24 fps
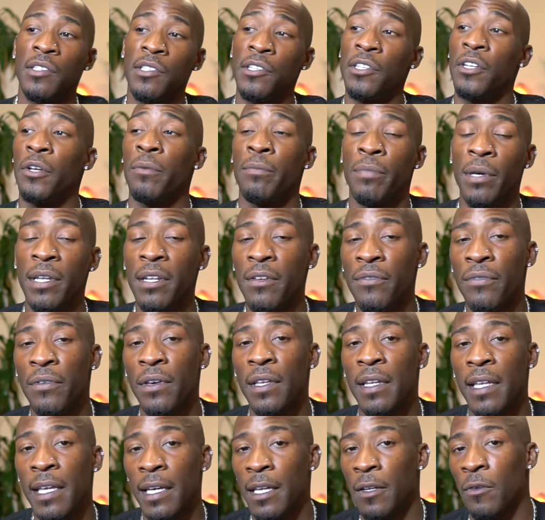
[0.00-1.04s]
to your
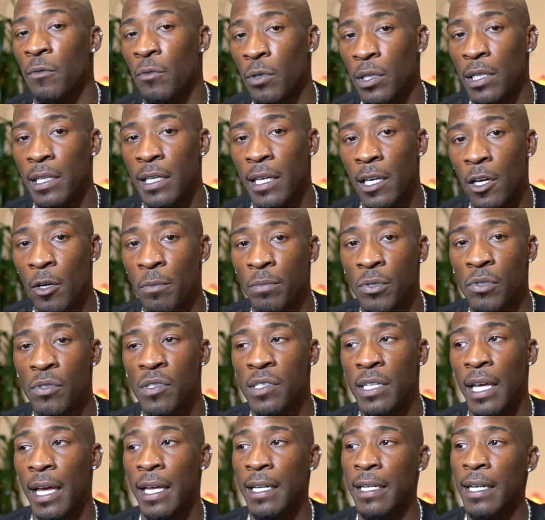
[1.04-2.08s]
benefit, it can really help you
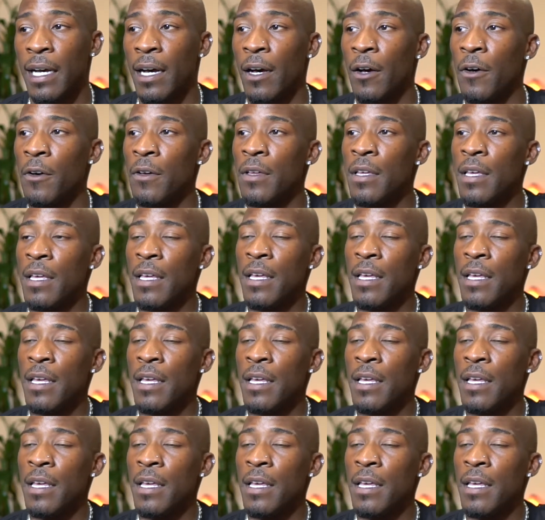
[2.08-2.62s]
stand out.